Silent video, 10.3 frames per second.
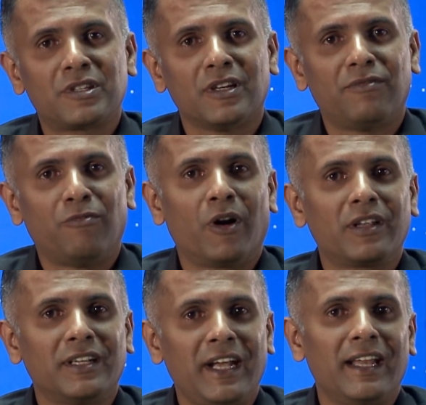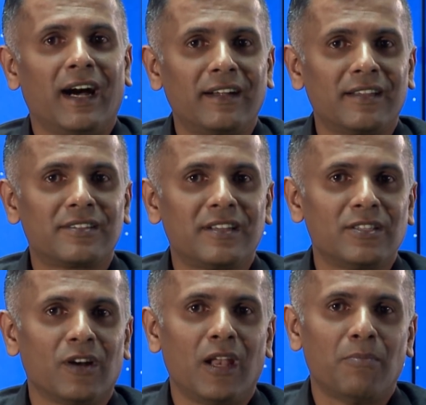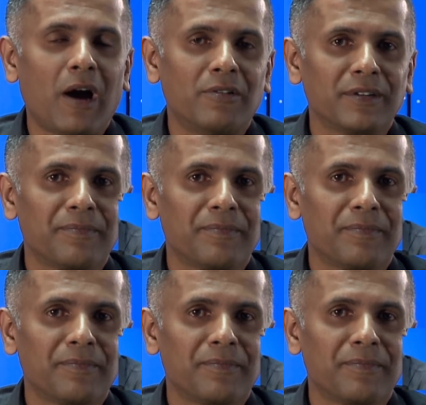of what the data artistry is all about.